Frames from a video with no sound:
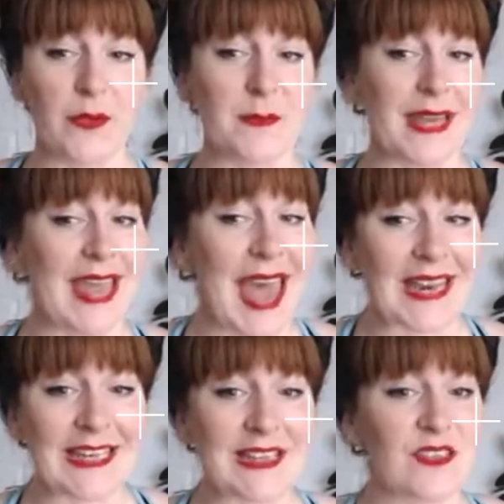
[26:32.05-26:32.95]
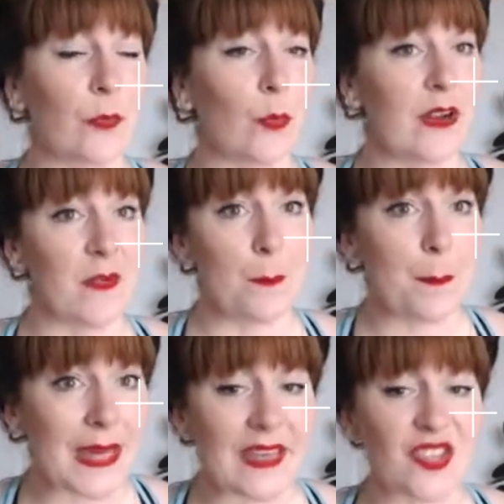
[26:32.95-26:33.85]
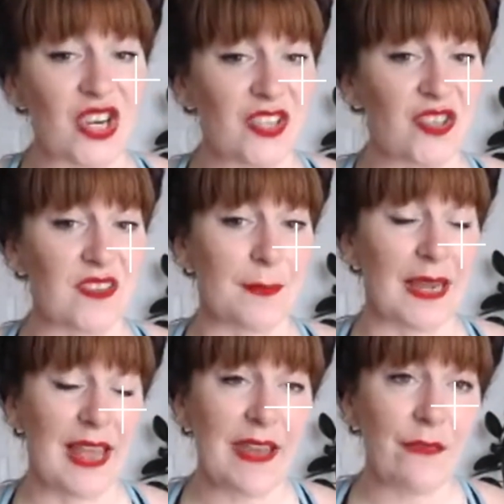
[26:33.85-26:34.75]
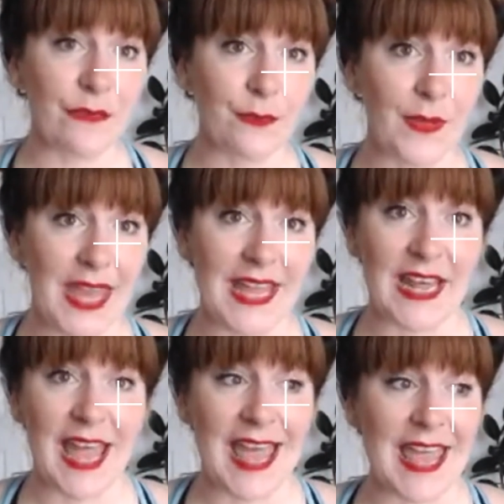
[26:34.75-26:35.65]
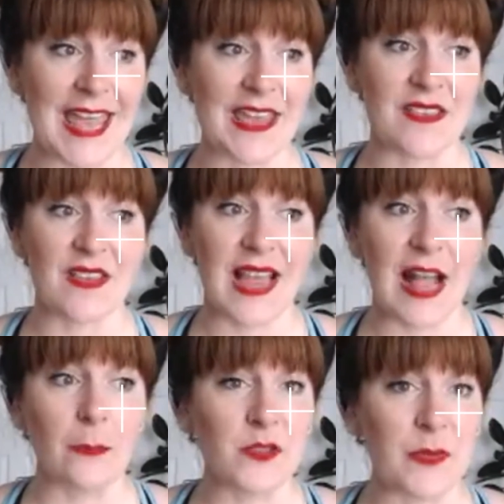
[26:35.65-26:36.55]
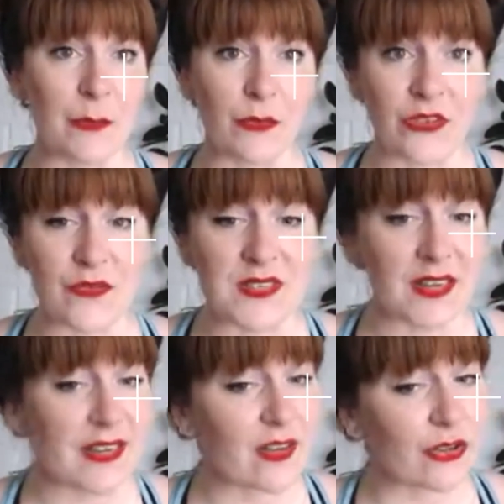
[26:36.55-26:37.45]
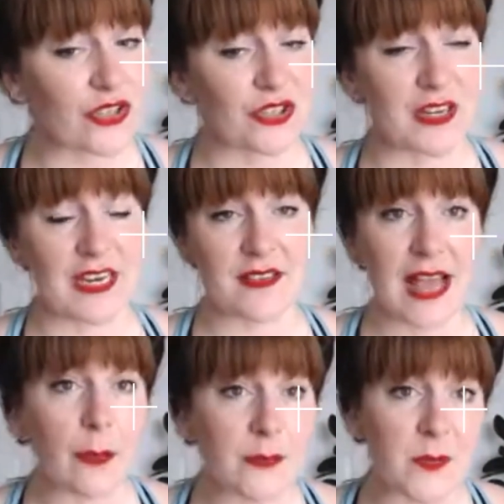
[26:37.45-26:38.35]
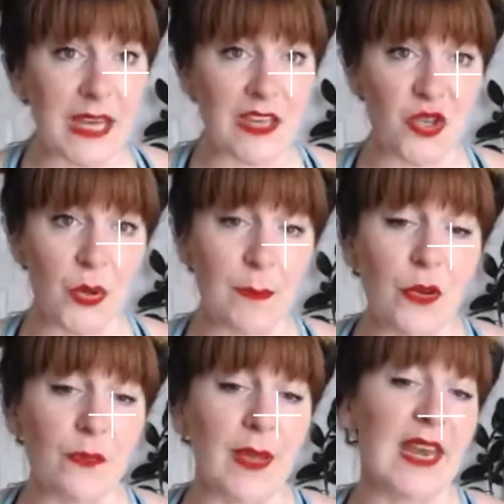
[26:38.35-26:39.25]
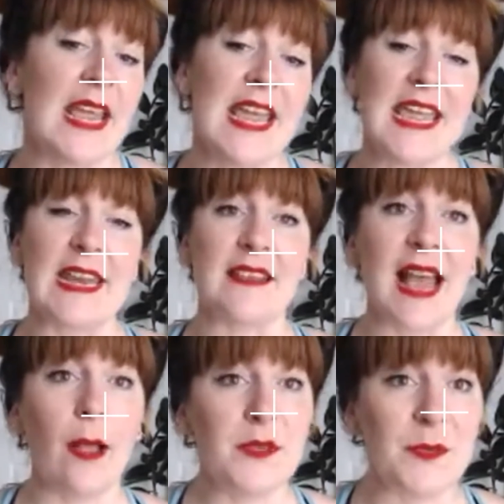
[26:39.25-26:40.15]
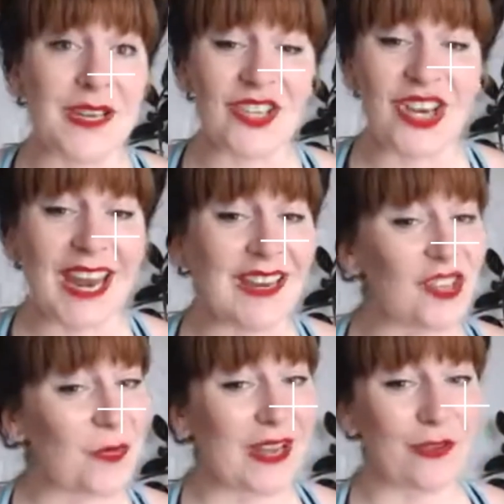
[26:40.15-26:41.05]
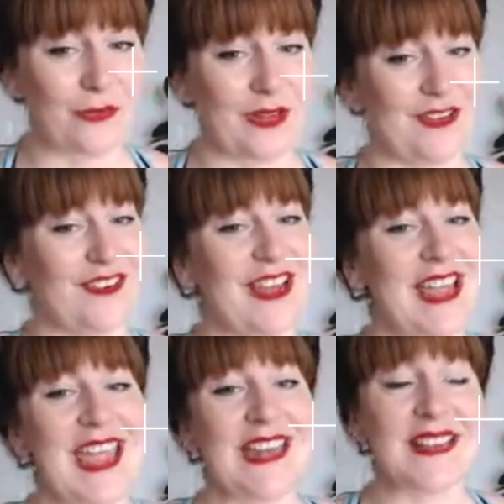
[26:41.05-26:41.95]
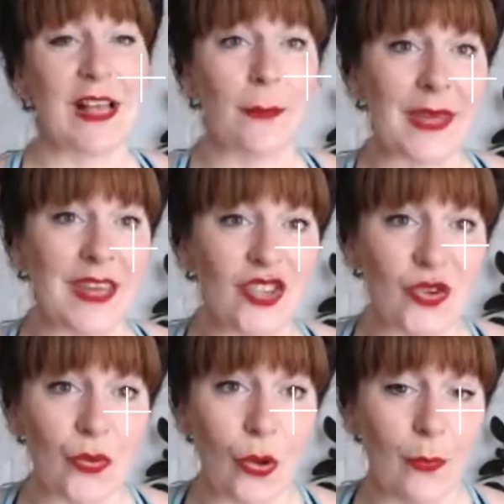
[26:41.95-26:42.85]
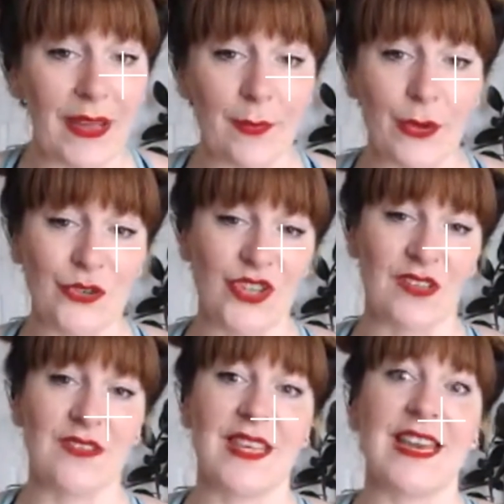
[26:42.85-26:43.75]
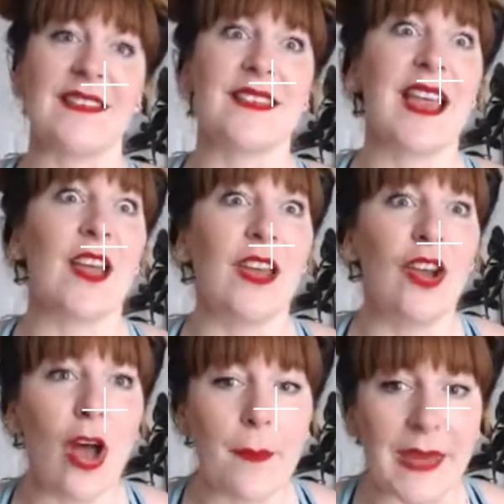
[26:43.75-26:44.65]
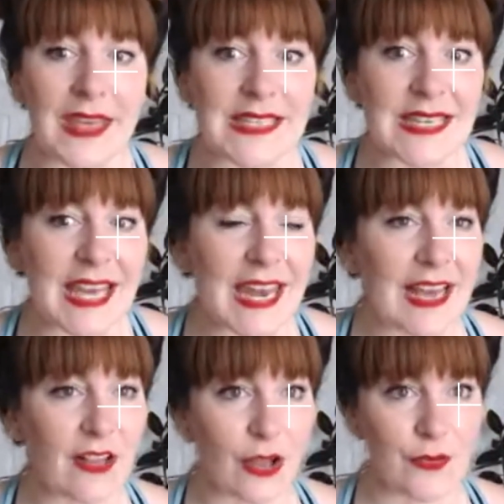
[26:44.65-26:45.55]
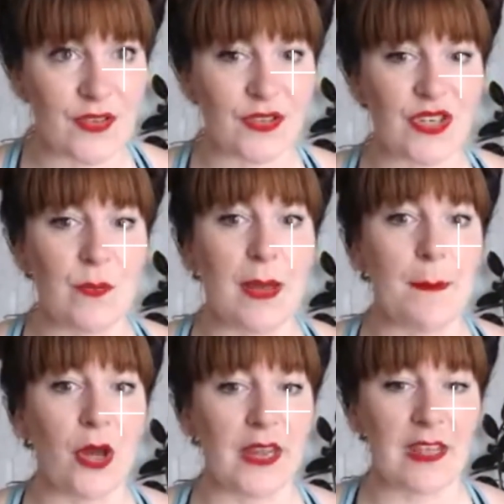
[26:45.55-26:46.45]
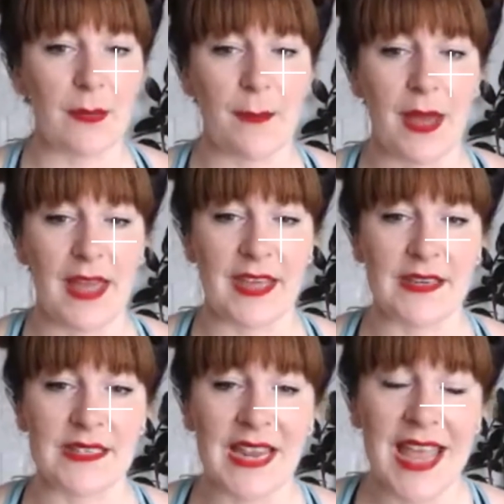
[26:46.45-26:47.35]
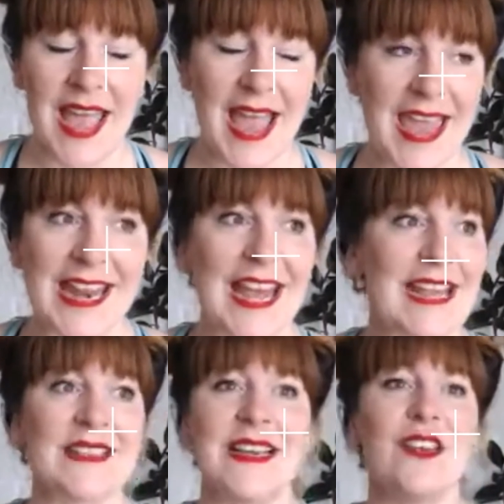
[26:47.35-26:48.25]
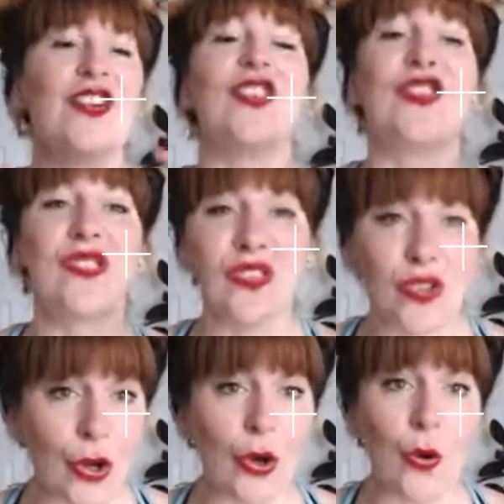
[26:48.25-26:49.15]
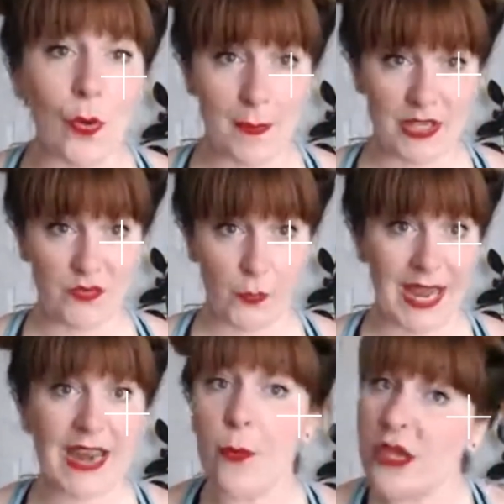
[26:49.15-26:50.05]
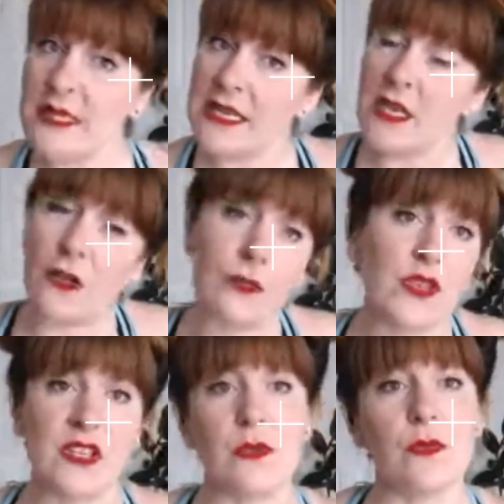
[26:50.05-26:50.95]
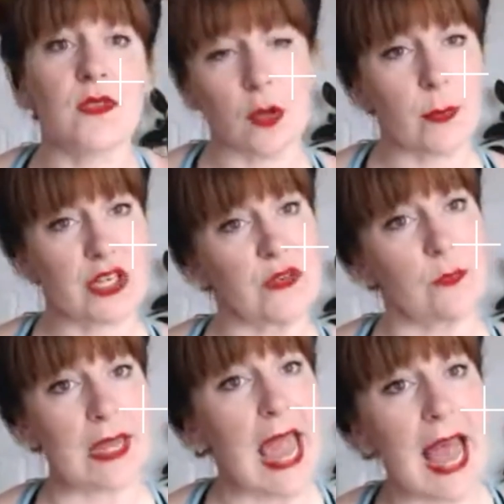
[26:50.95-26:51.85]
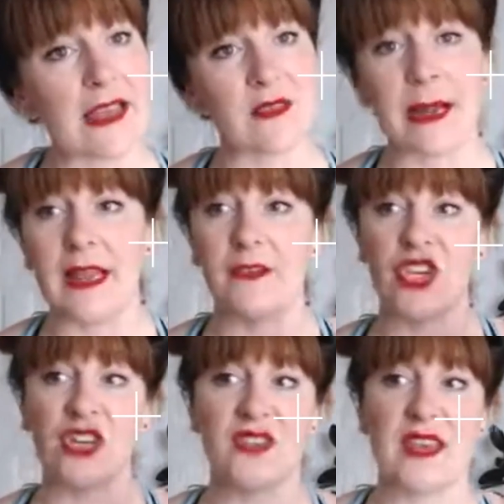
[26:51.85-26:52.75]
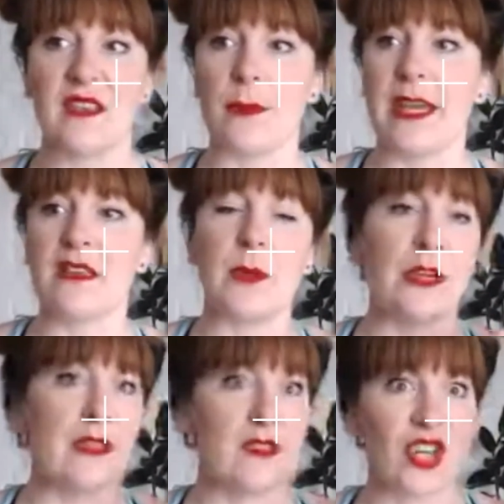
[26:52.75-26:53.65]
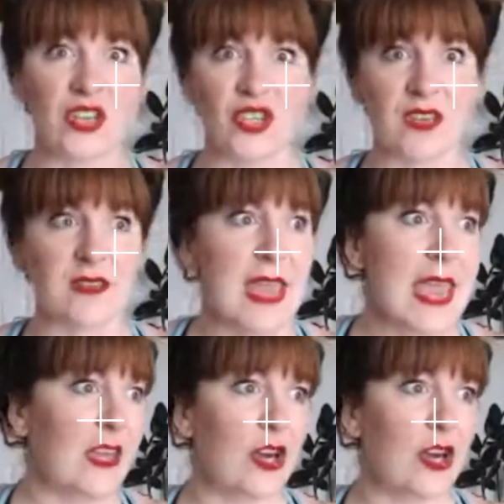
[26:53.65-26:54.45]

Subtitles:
It was my catalyst for one of the biggest changes in my life. It has helped me refuse diet culture. It has helped me enjoy movement. It has helped me change my career. It has helped me control my emotions. It has got me to connect closer to my body and my mind. It has done so much for me, and it will continue to do so much for me as my life changes, as my experience changes.